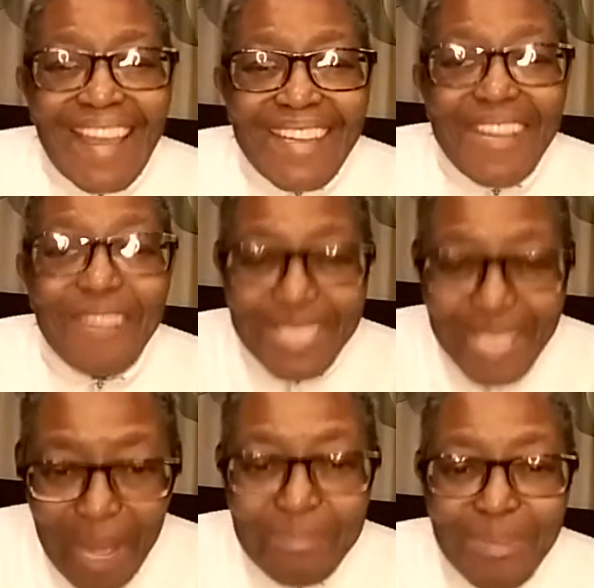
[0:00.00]
that I was
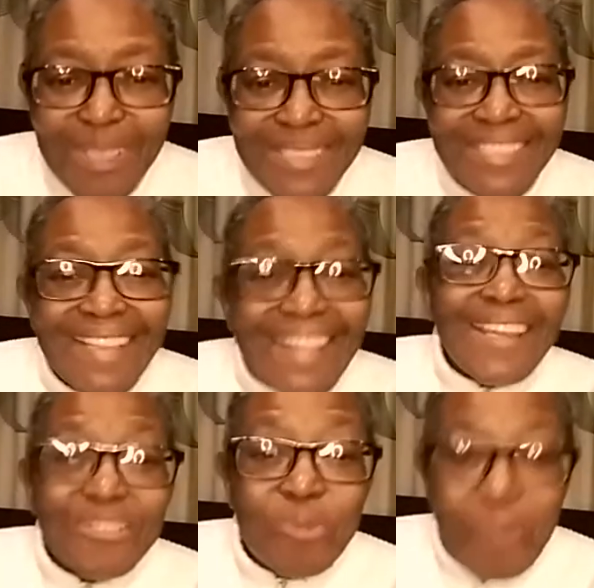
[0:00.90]
humbled in
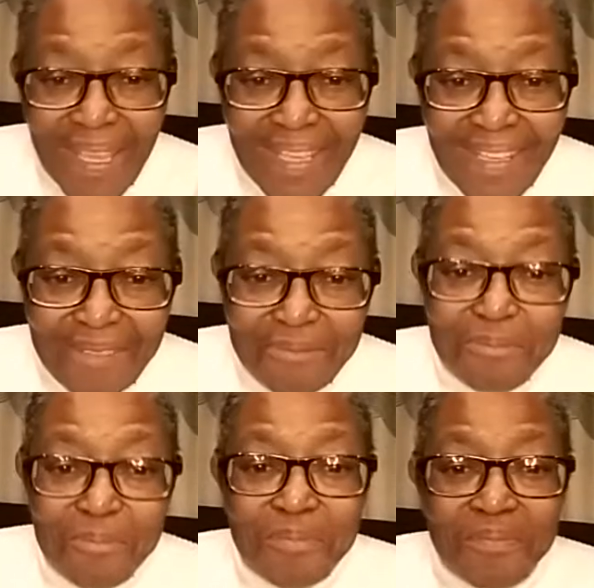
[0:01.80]
that way.
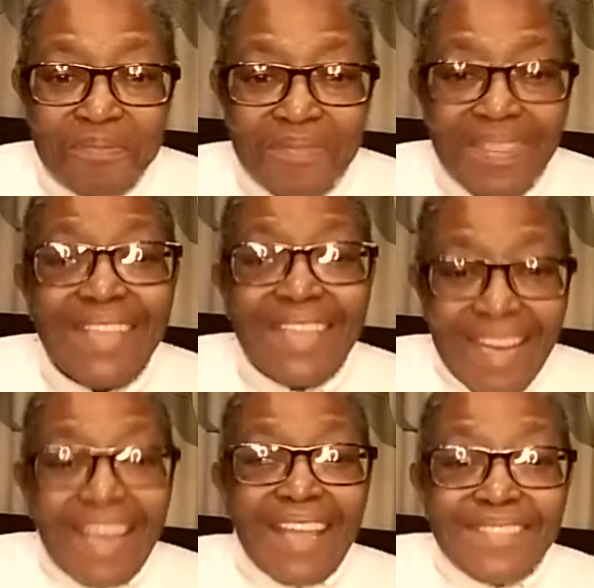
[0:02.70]
And I
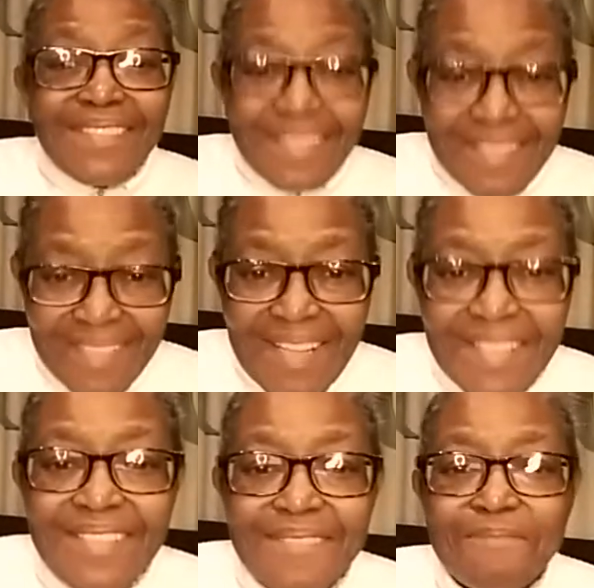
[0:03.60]
learned this
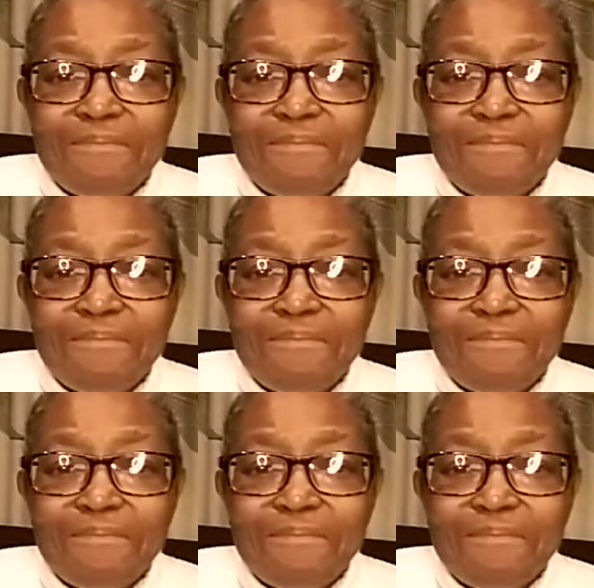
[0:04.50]
lesson.